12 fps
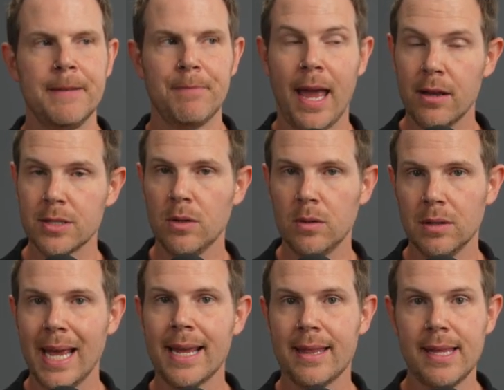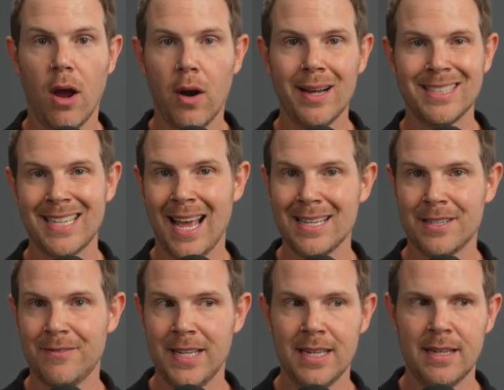I also like the RSS
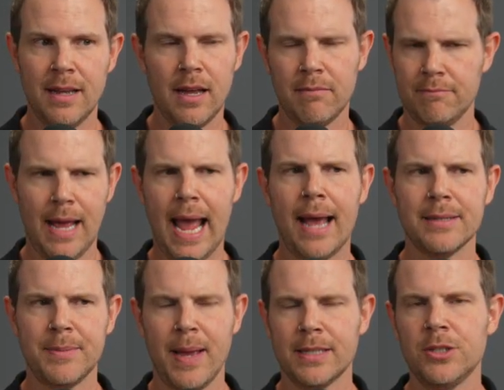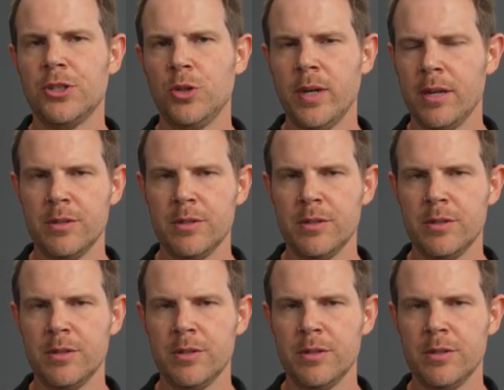feed aspect to it.